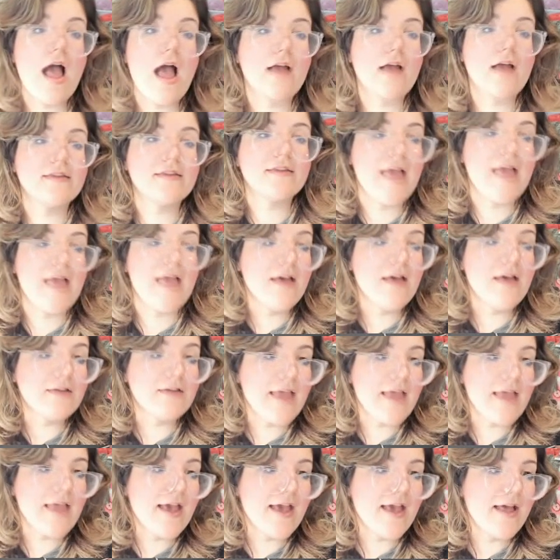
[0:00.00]
Hell
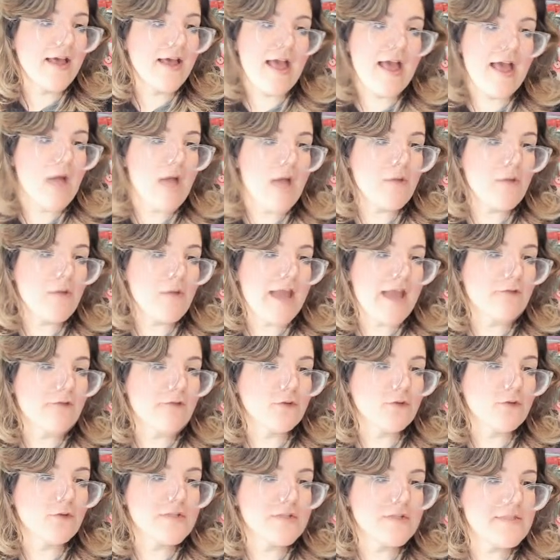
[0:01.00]
yeah. I want
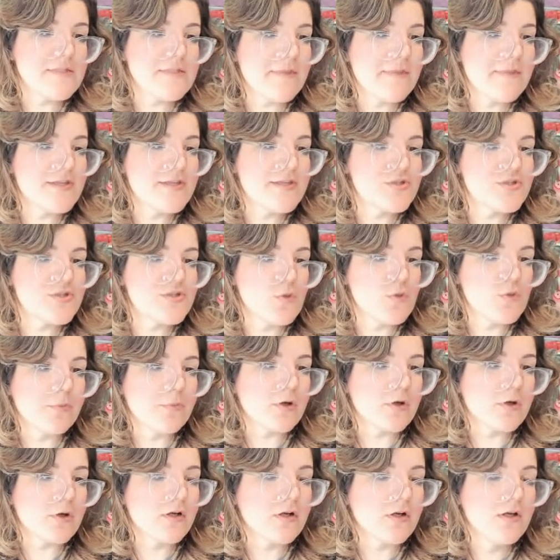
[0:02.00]
everyone to be
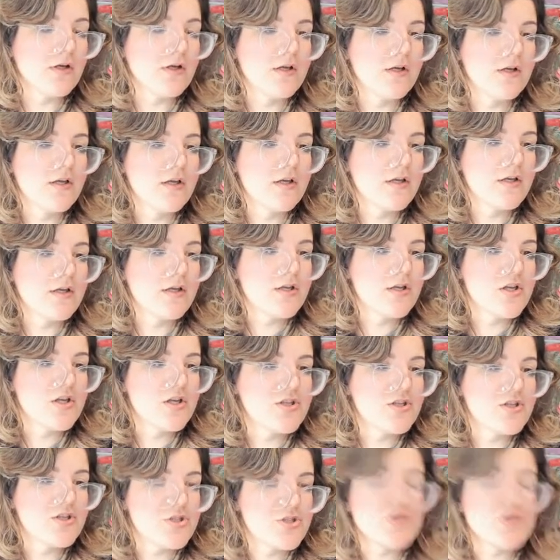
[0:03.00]
super,
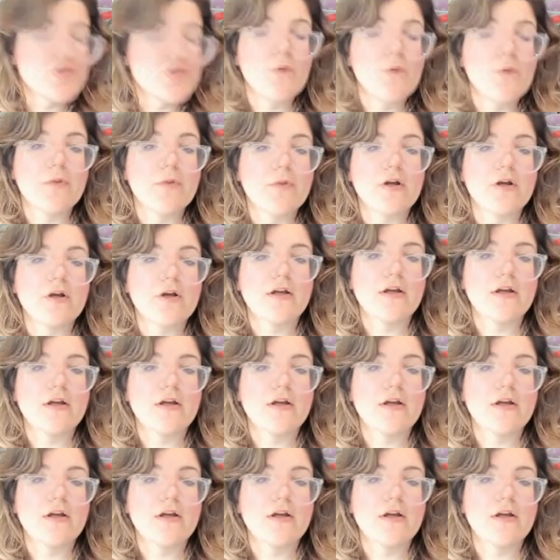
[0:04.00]
super